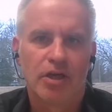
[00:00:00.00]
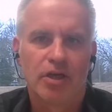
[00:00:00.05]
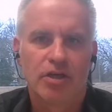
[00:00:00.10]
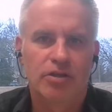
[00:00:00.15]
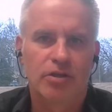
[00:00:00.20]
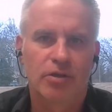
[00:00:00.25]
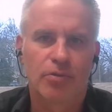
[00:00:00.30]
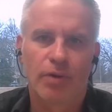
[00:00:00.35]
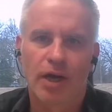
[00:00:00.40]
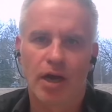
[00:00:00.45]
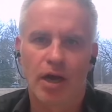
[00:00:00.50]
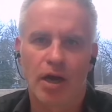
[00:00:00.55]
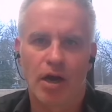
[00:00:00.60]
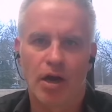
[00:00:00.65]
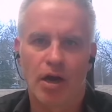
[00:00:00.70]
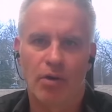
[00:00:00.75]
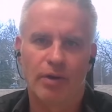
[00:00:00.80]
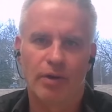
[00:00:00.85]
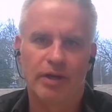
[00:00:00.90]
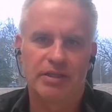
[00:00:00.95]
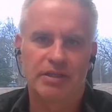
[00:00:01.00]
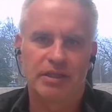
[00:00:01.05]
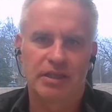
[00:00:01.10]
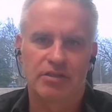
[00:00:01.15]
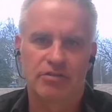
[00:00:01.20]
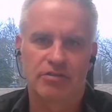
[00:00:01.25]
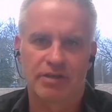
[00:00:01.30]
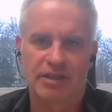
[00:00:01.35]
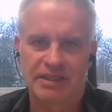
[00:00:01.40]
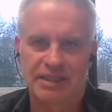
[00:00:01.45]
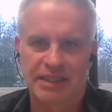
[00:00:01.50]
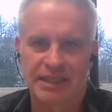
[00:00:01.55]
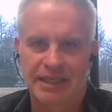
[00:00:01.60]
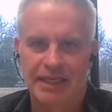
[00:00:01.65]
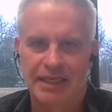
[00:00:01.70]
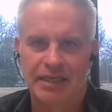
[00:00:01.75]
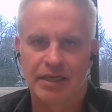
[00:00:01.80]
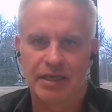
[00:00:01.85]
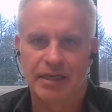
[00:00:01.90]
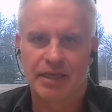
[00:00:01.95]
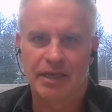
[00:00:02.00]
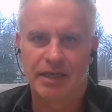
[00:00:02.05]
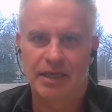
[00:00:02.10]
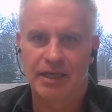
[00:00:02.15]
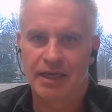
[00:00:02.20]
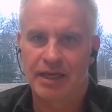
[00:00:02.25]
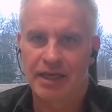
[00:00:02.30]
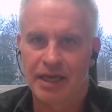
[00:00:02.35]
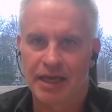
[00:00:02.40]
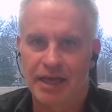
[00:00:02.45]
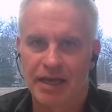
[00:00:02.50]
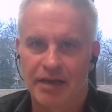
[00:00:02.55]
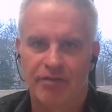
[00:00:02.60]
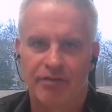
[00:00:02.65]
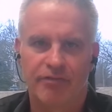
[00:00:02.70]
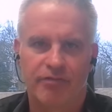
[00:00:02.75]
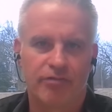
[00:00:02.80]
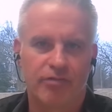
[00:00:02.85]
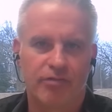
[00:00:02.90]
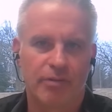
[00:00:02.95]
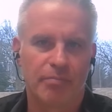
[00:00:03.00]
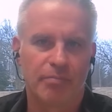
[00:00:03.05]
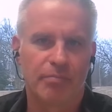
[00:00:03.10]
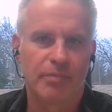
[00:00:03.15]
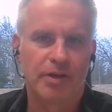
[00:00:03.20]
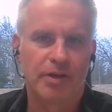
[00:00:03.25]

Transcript: So we're always interested in hearing from